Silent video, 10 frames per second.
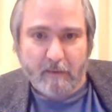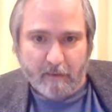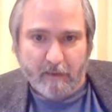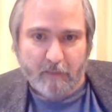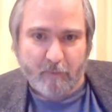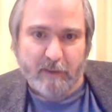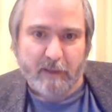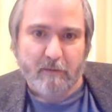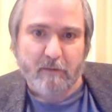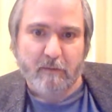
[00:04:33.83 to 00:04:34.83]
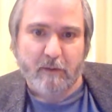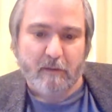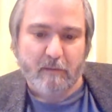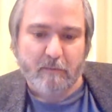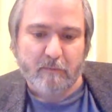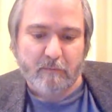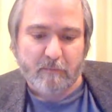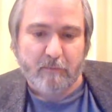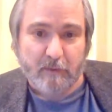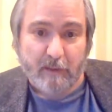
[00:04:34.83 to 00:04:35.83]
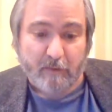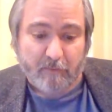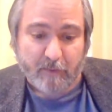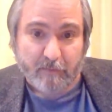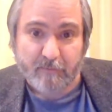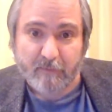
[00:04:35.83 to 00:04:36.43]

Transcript: Then we let it, uh, we let it run